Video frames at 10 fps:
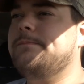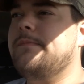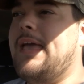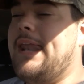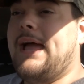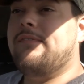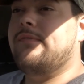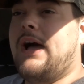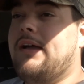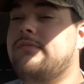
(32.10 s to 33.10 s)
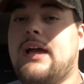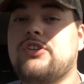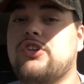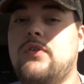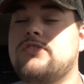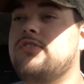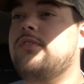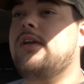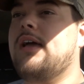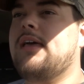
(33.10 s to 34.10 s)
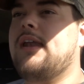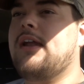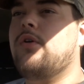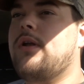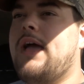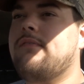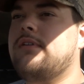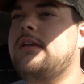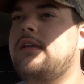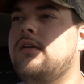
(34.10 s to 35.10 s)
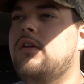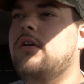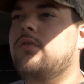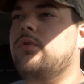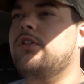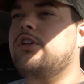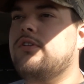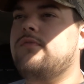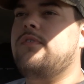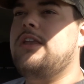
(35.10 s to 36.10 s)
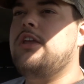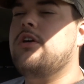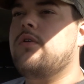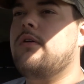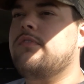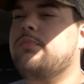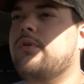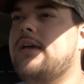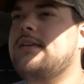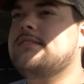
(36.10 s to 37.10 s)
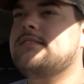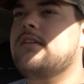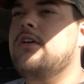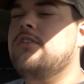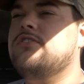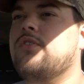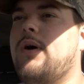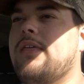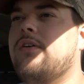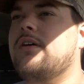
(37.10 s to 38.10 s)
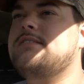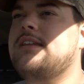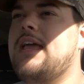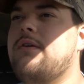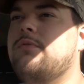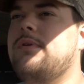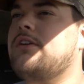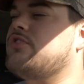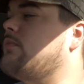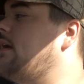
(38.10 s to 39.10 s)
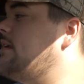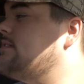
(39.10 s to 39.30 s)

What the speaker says: And I've not showed it to you yet, and I don't have any really good video of the place, so I thought today would be a tremendous